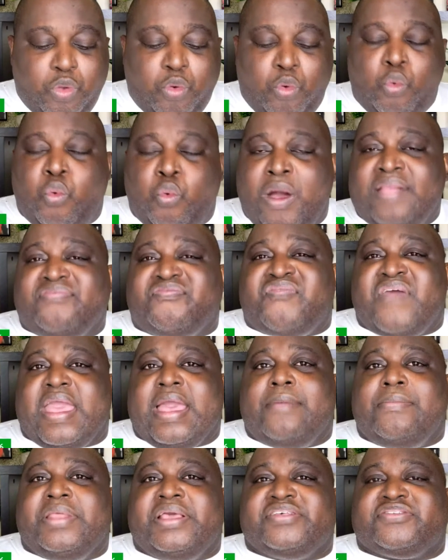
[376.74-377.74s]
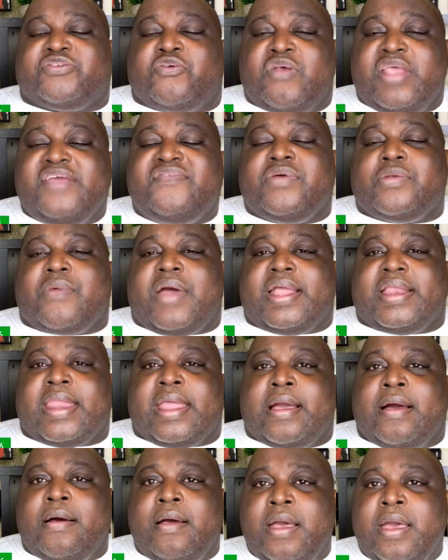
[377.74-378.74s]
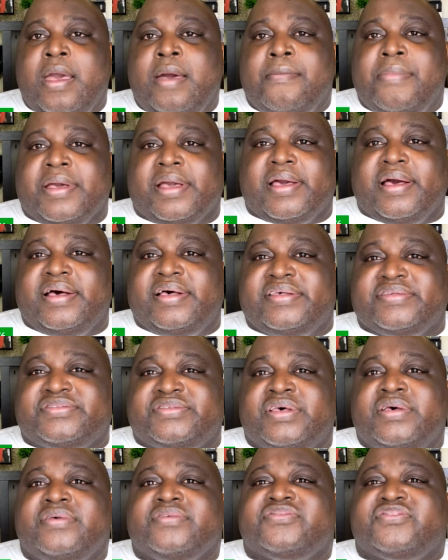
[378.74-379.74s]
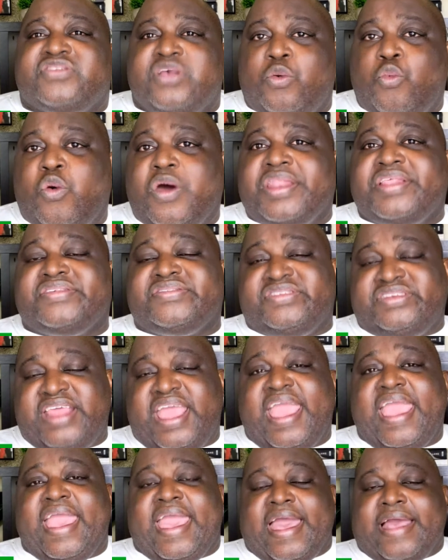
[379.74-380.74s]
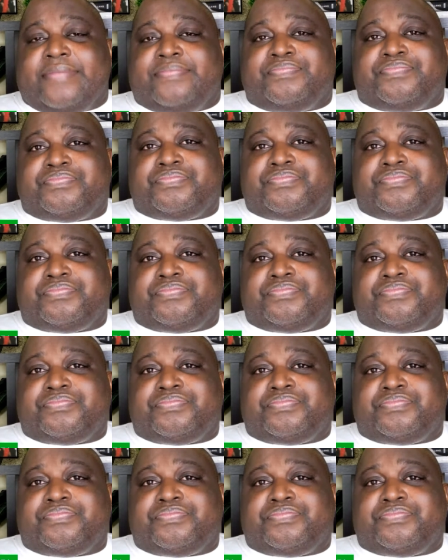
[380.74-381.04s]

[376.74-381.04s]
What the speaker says: One family is grieving right now because someone is dead.